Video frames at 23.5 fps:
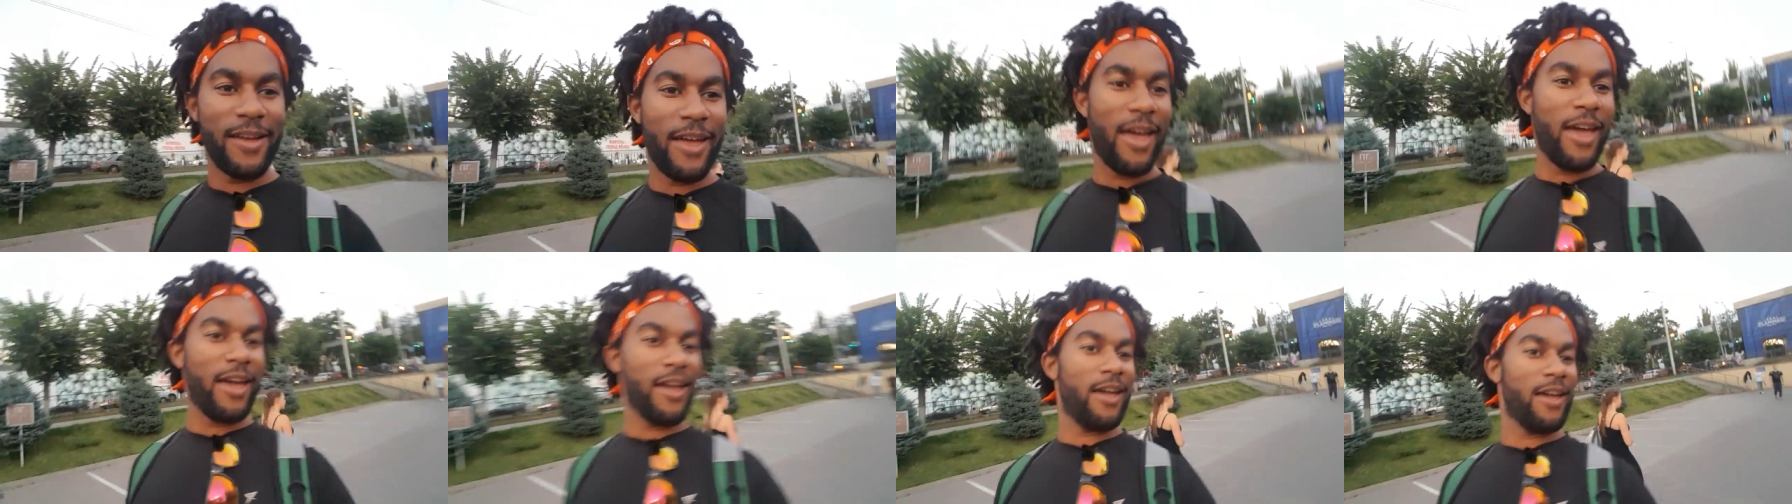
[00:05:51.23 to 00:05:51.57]

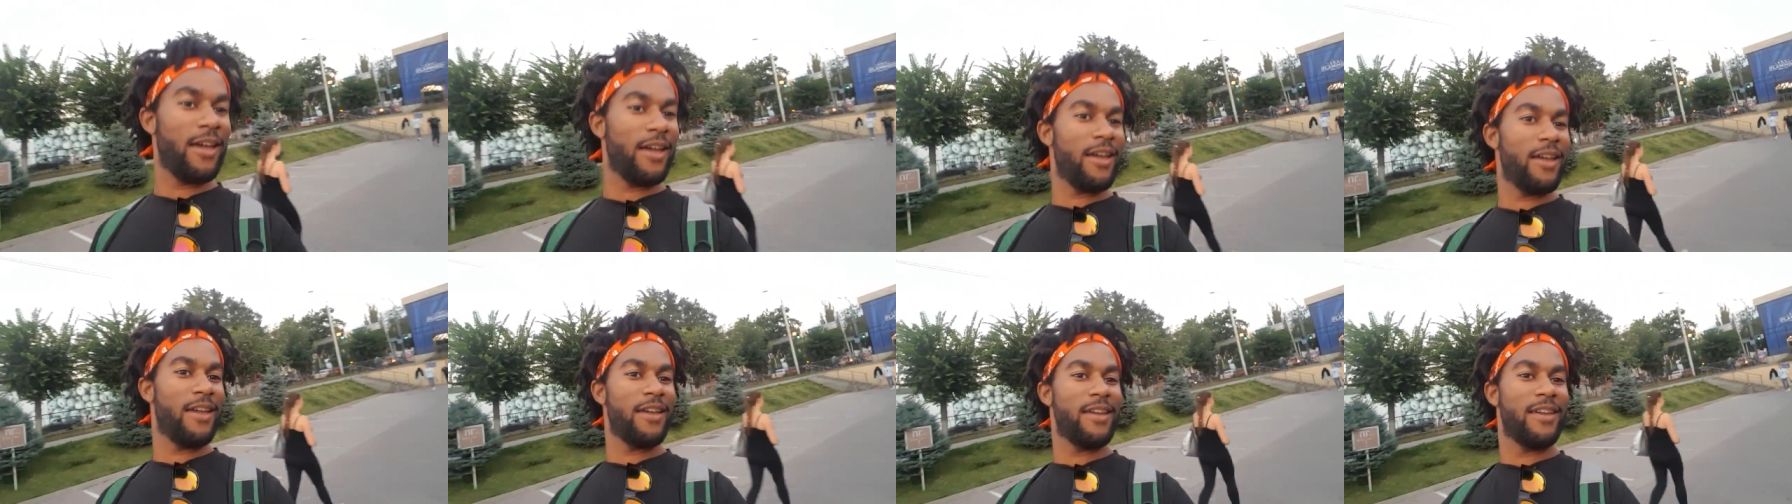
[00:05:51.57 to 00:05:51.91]

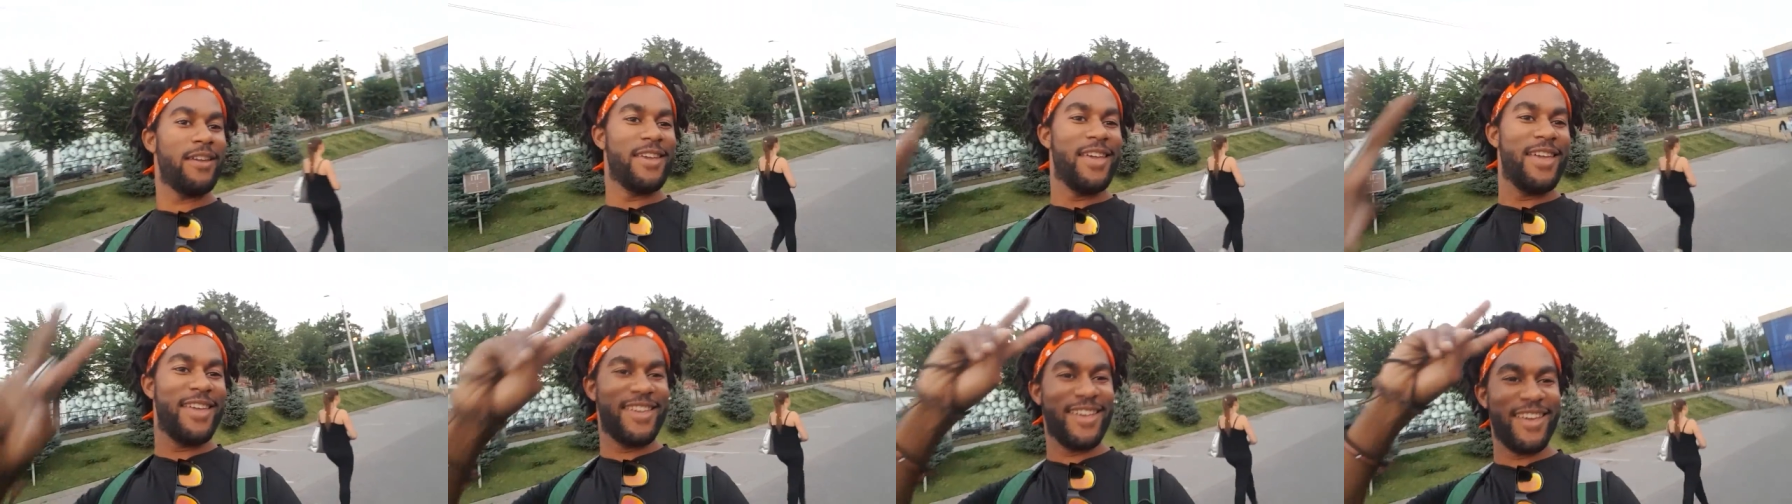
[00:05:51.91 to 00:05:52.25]

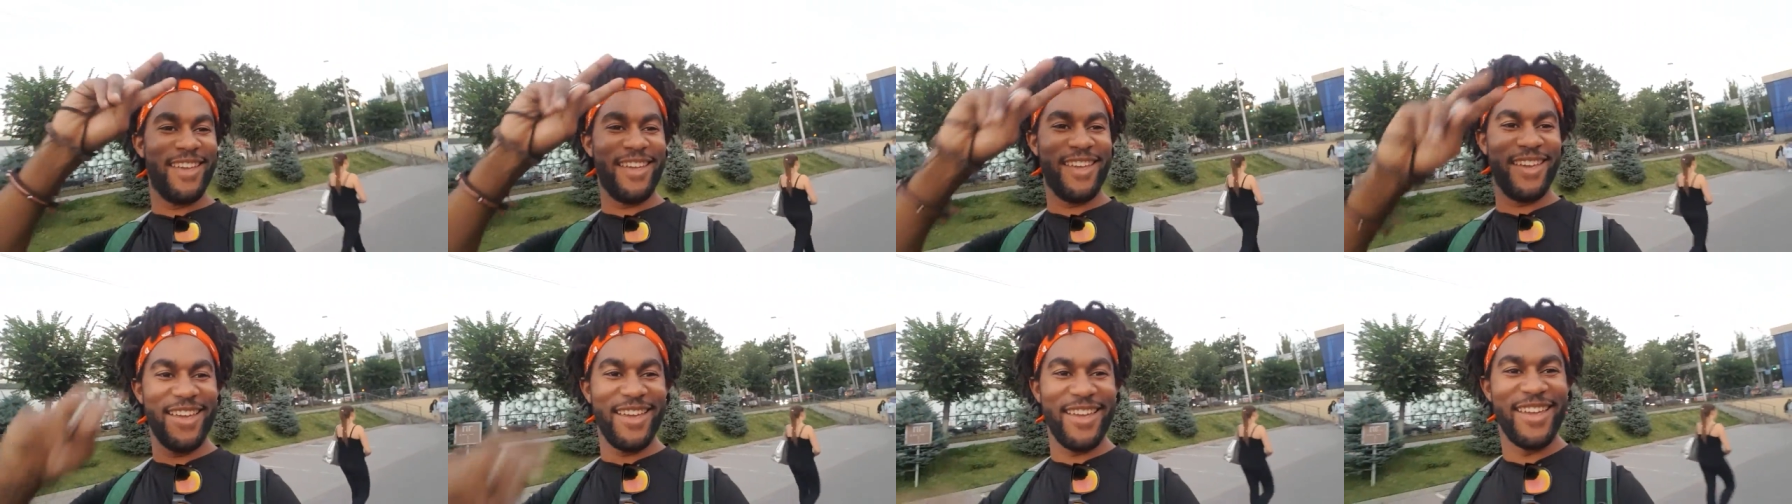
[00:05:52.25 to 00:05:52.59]
Hey,
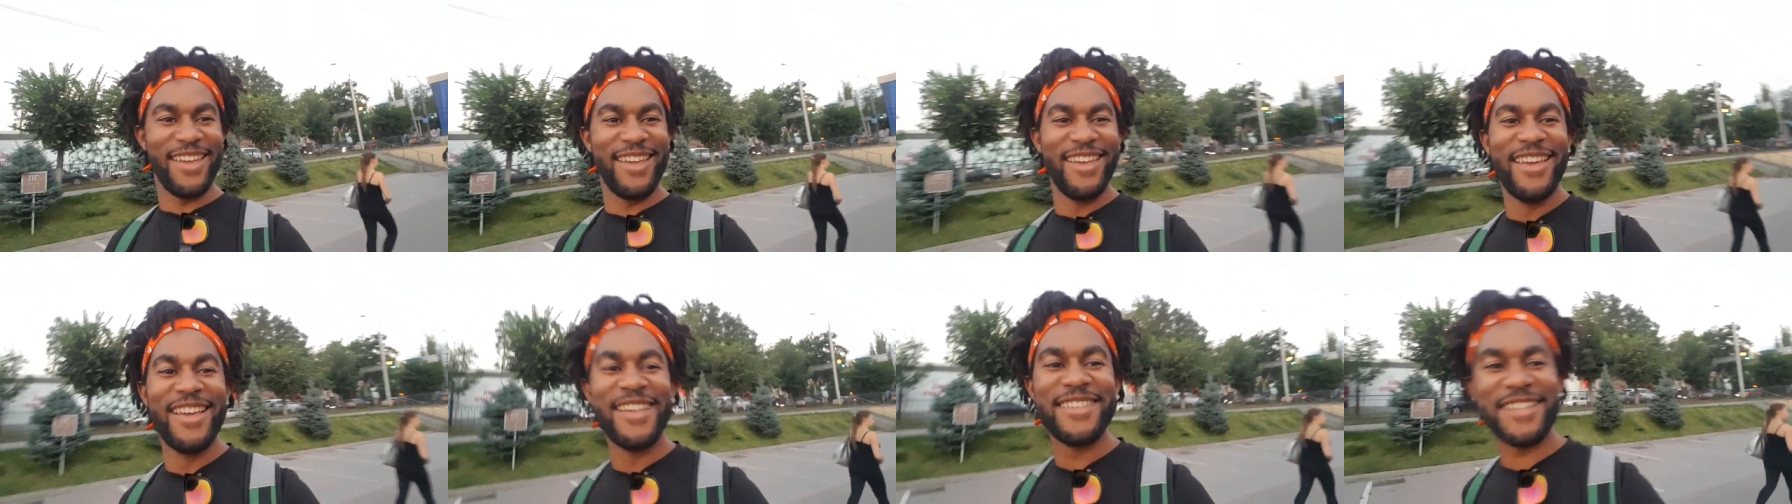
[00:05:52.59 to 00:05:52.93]

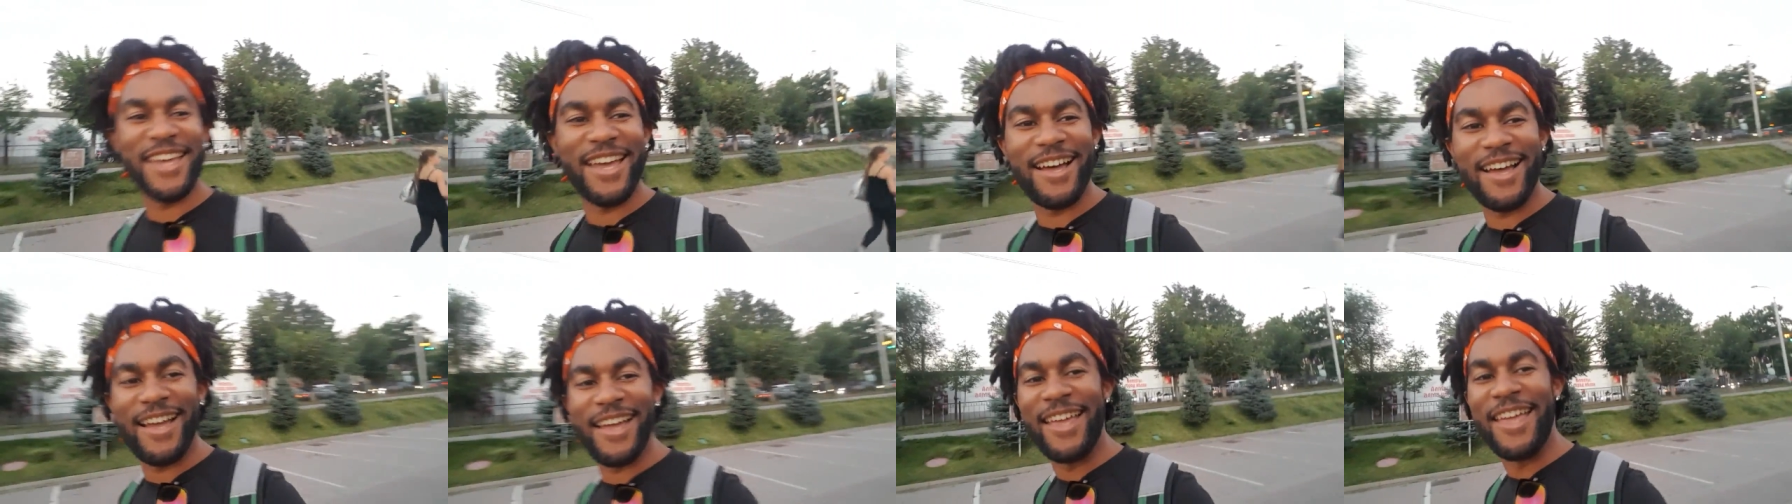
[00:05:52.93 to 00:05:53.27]

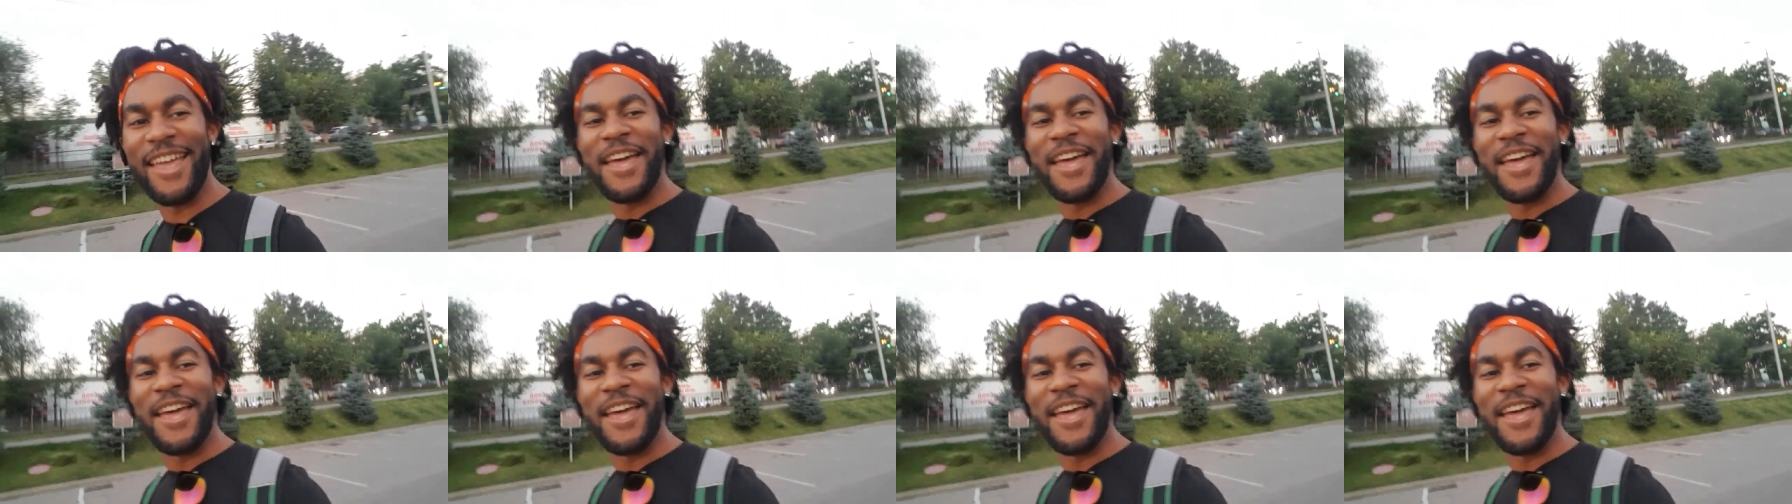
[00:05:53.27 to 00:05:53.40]
say hi.